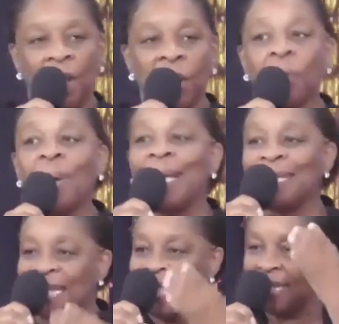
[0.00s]

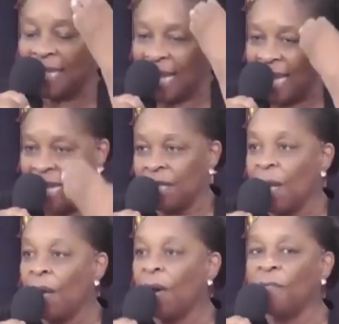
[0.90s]
Christ is the head
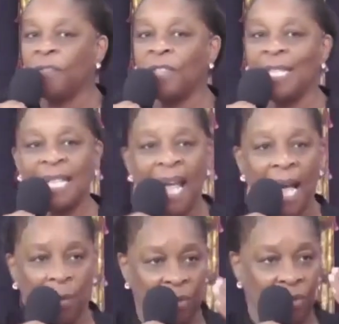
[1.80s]
of this
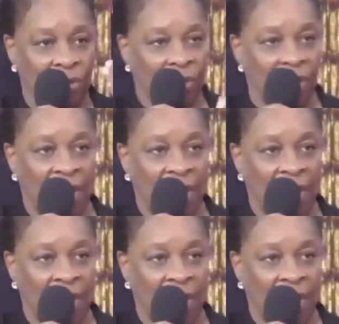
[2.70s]
house.